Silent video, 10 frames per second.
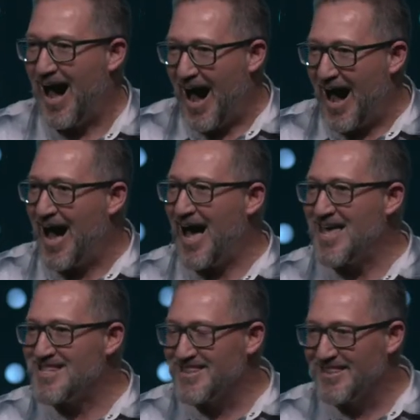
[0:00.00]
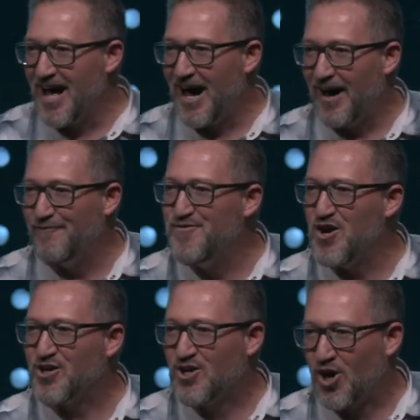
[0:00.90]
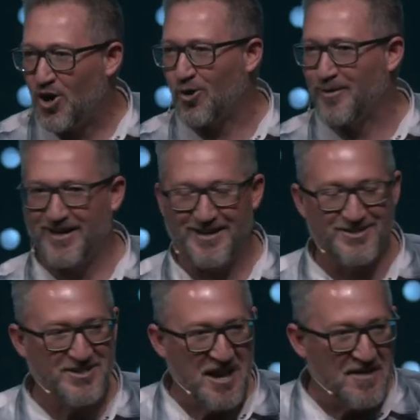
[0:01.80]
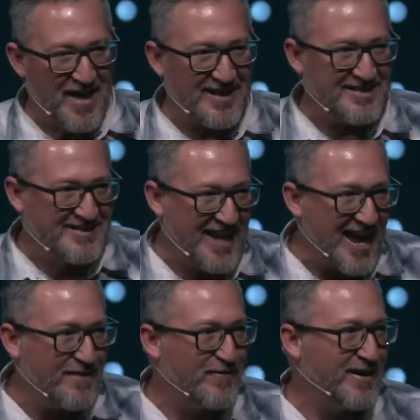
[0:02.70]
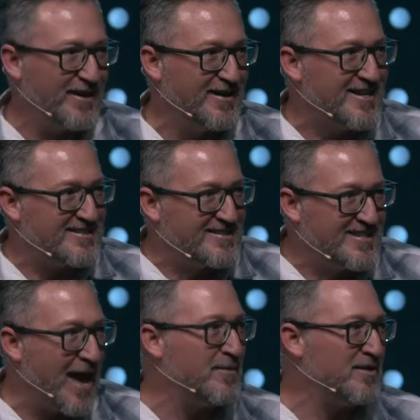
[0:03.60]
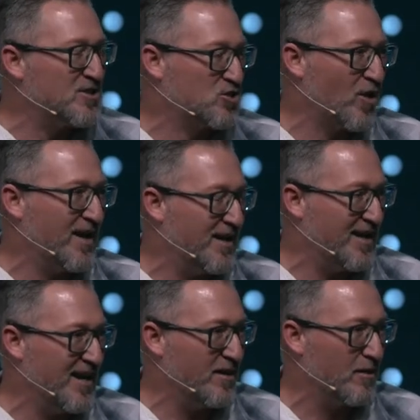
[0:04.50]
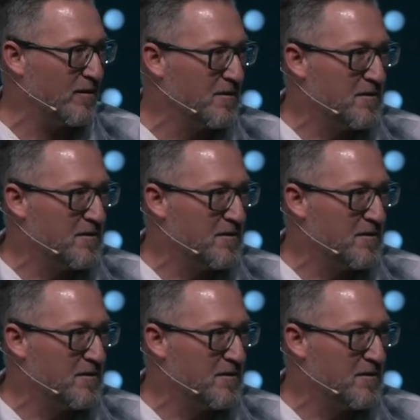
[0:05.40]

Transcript: I love the courage that David demonstrated here.